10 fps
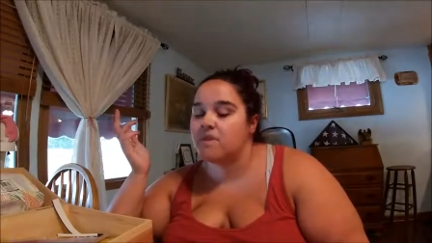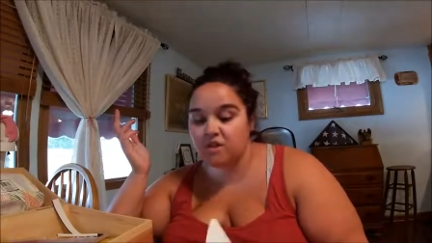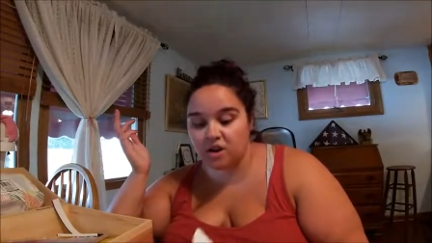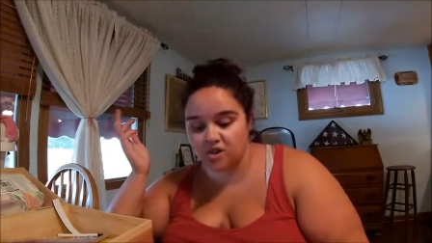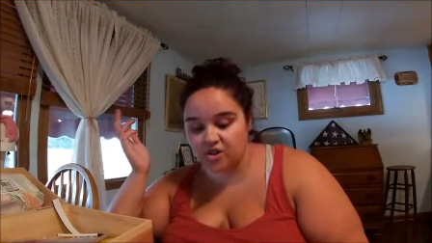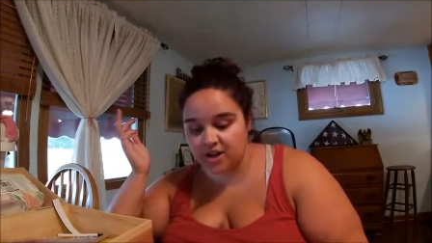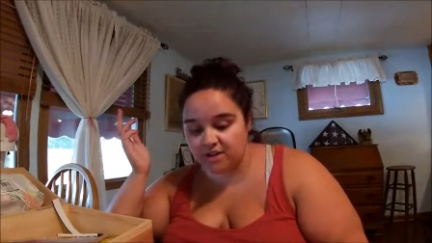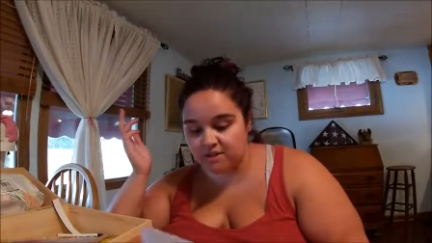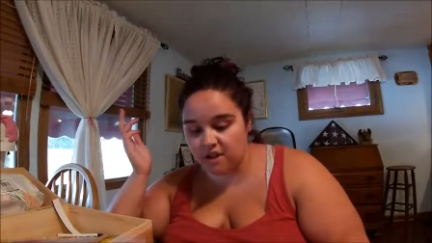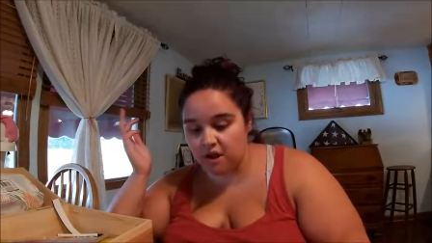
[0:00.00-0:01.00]

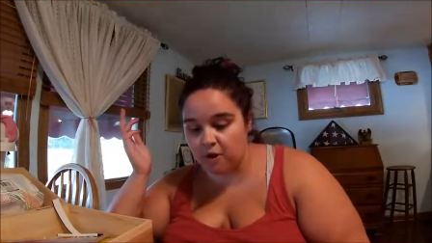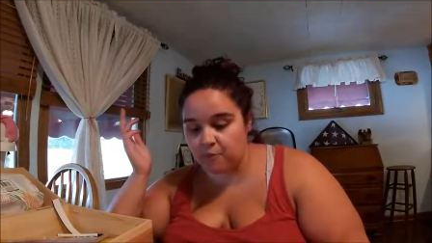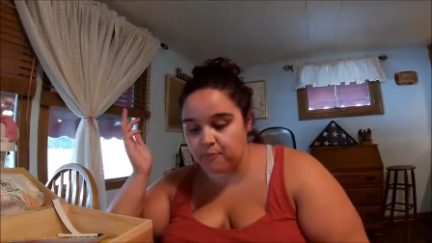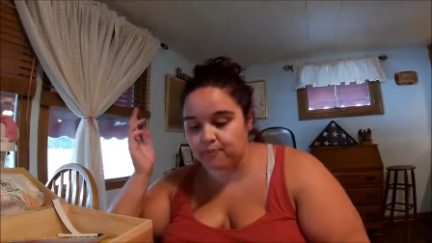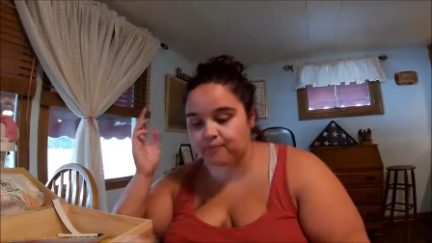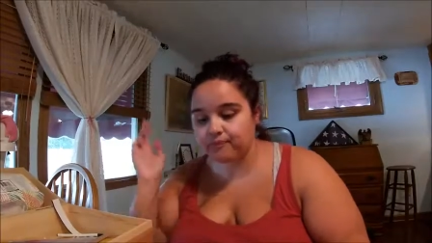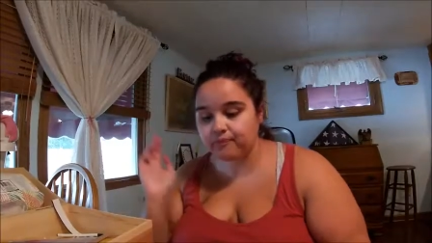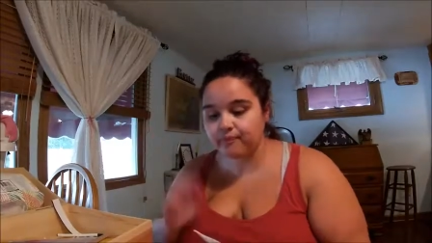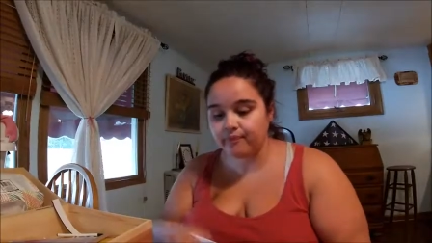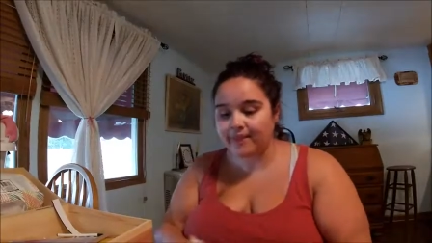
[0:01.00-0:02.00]
surgery. So
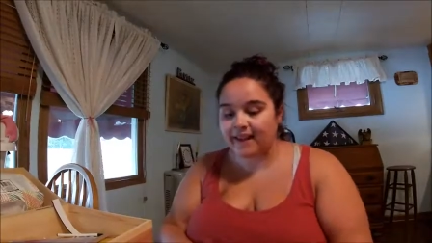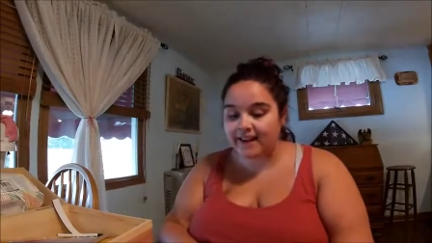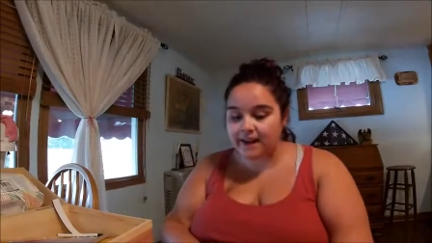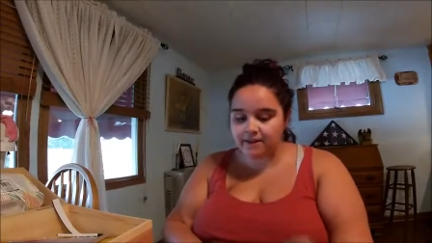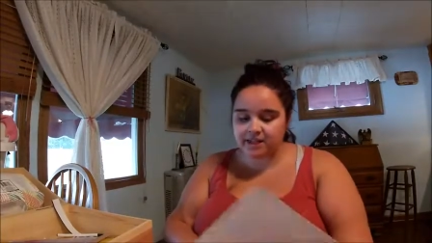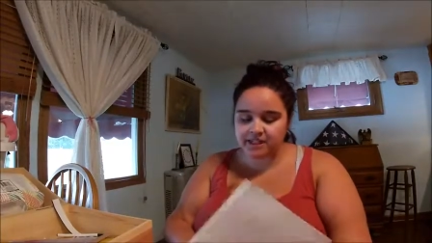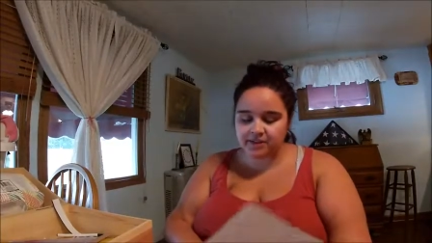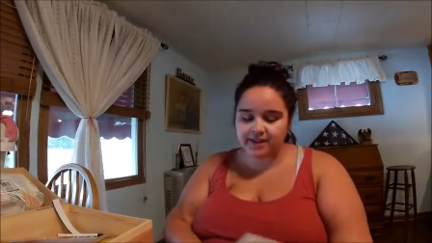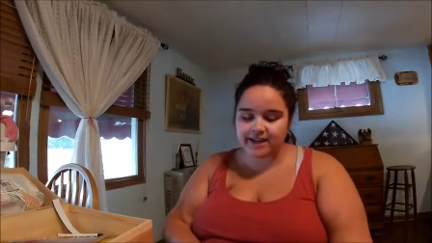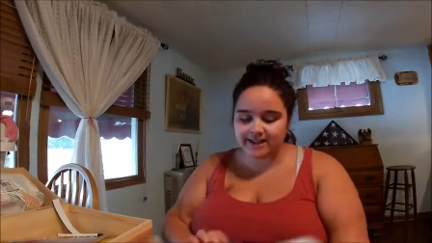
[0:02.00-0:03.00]
I can't really
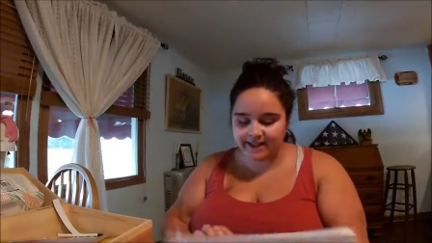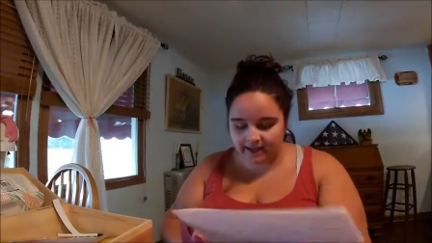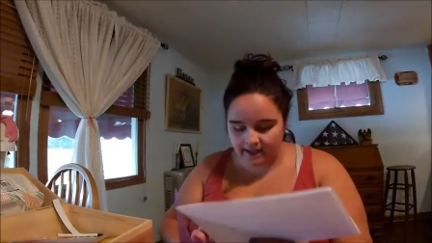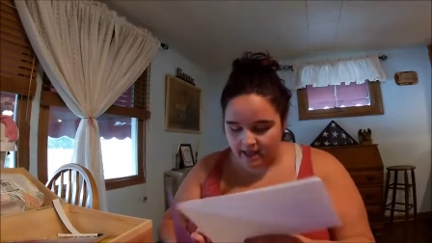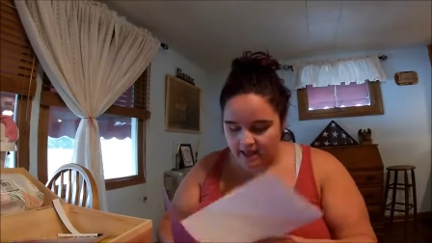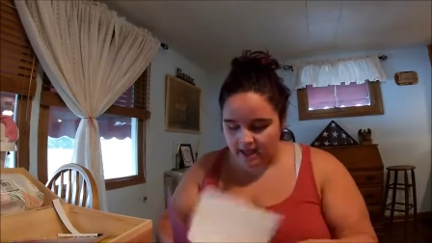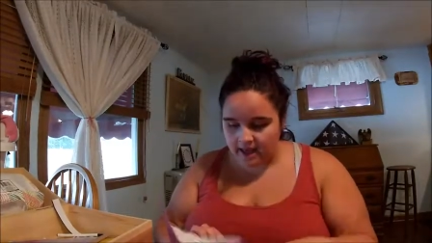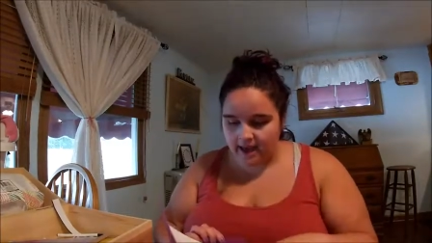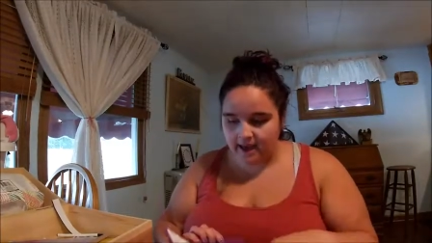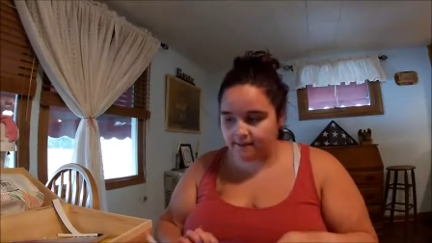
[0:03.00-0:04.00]
do anything
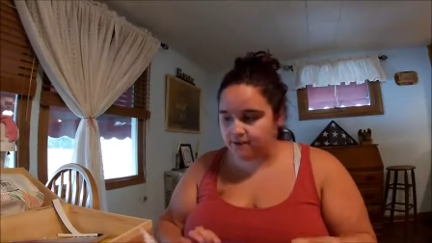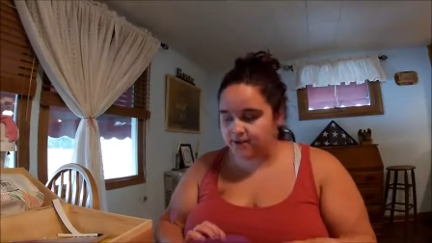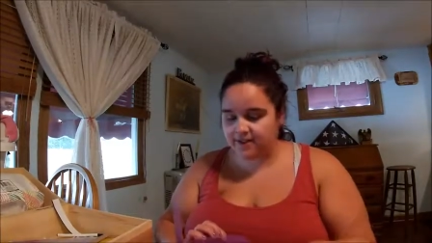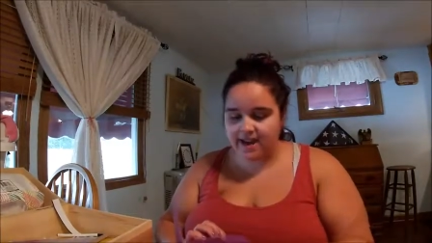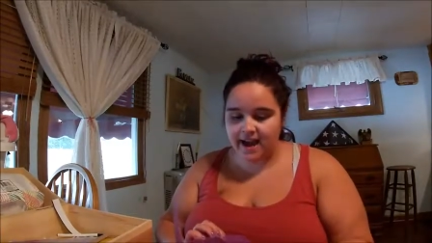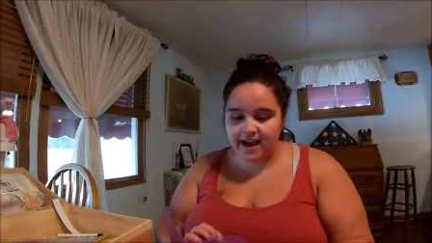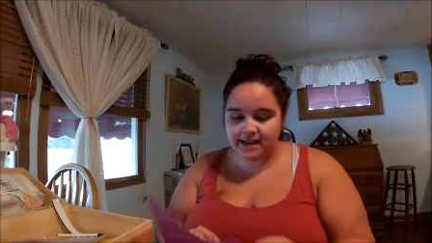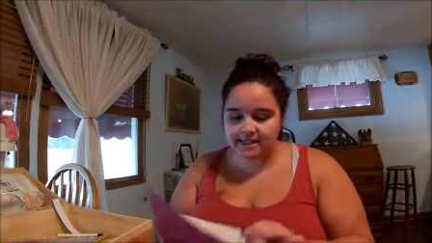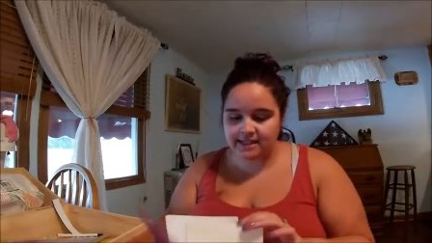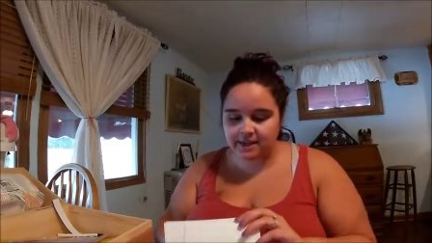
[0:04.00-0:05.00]
after
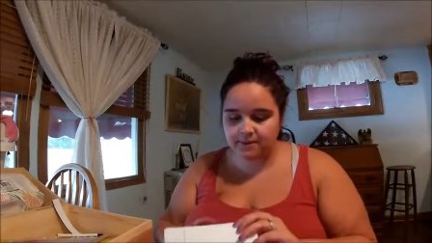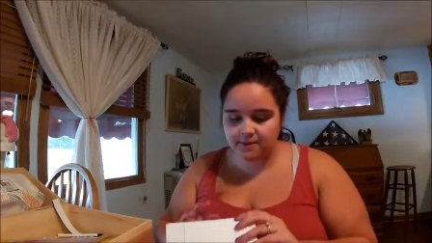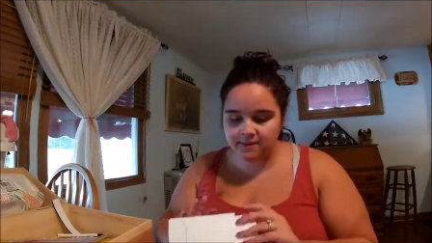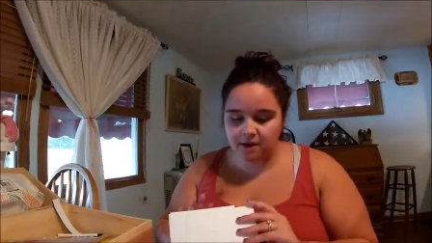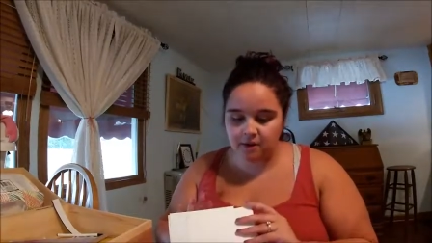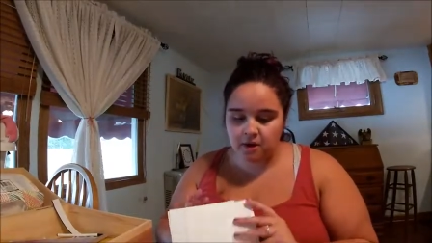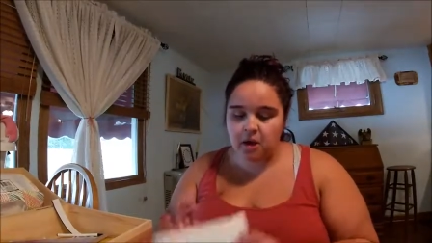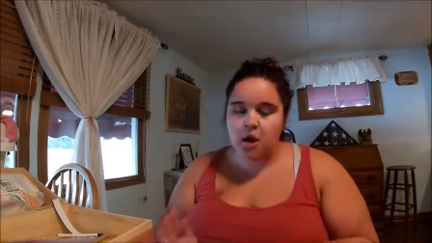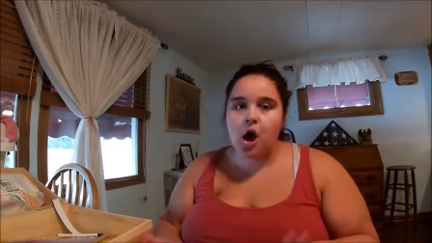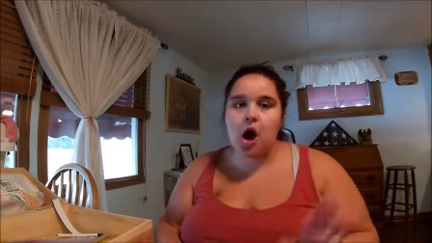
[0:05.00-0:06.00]
that. So
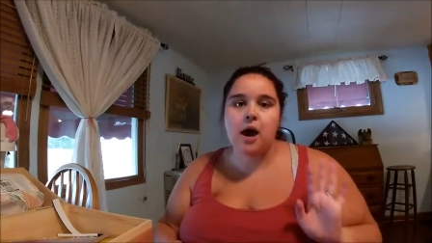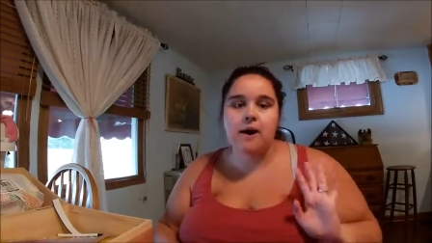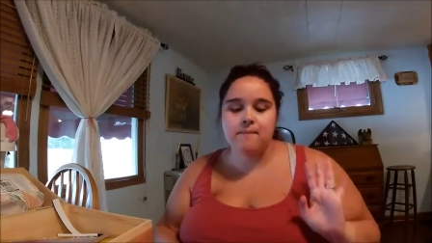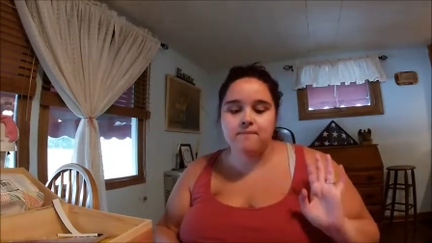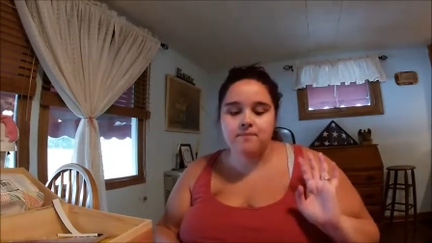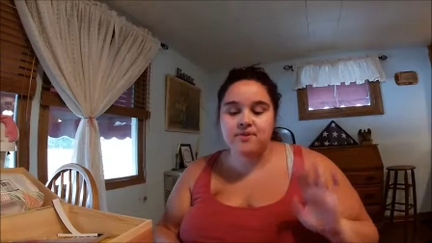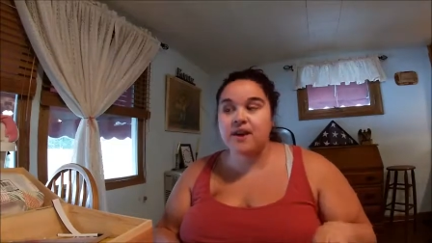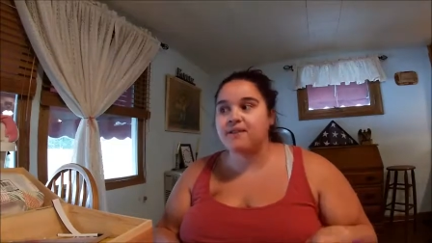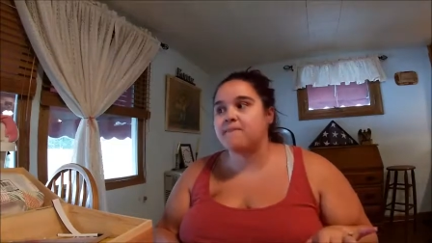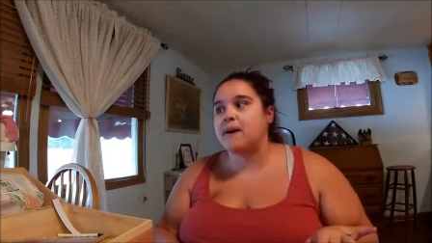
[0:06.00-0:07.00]
um,
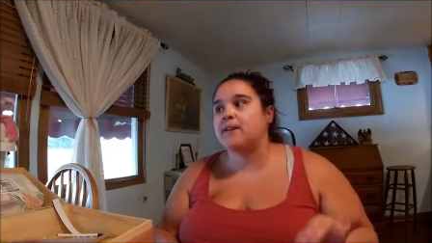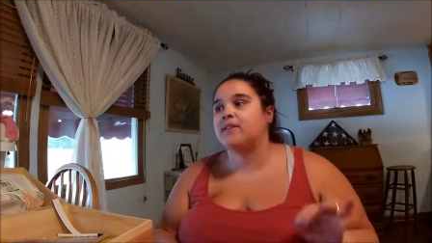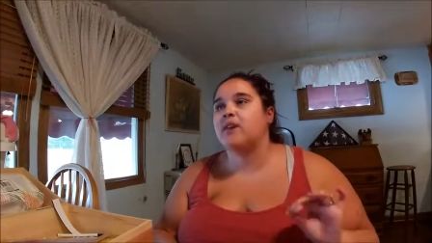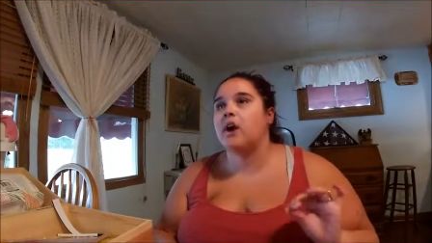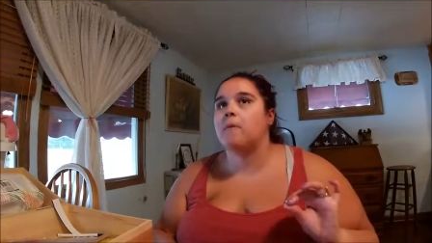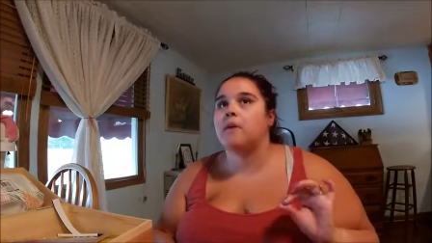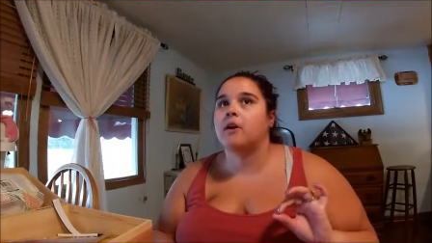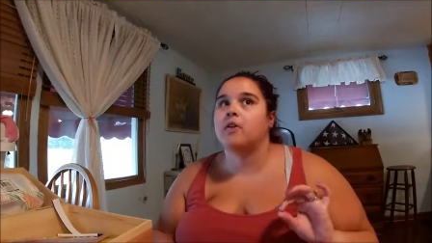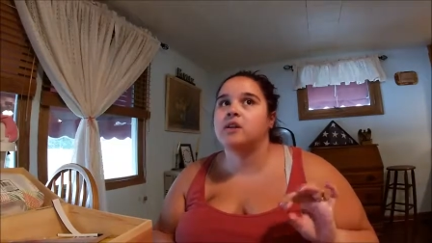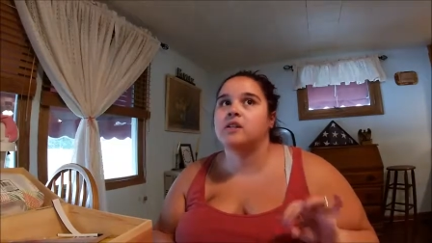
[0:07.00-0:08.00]
this month, though,
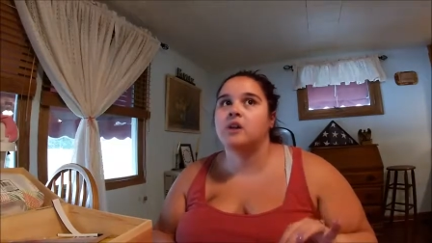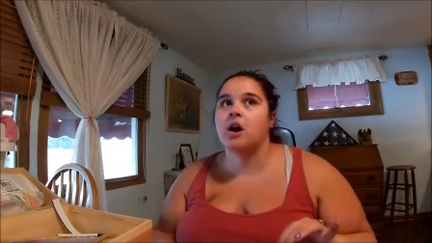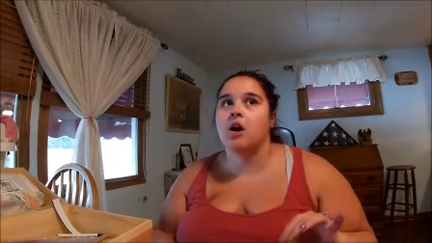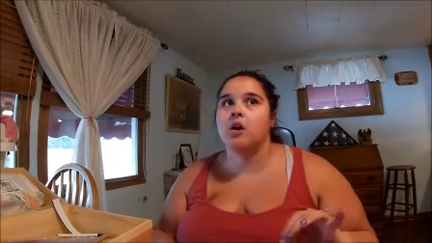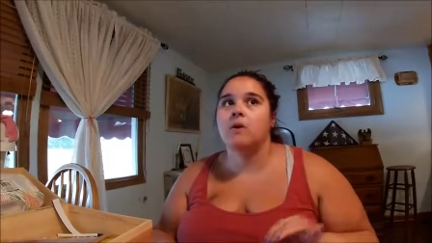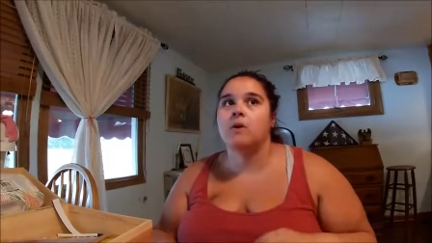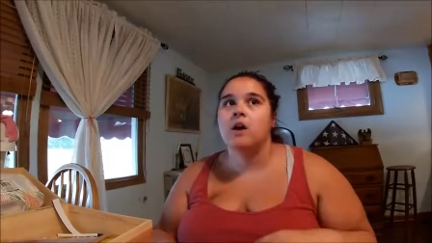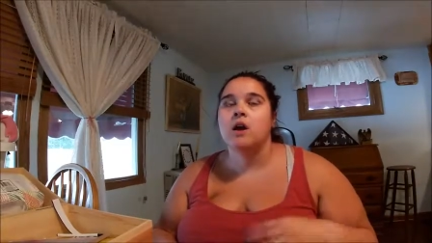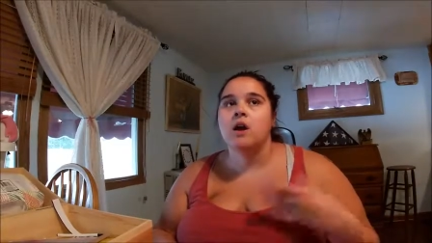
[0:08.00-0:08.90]
we're going to go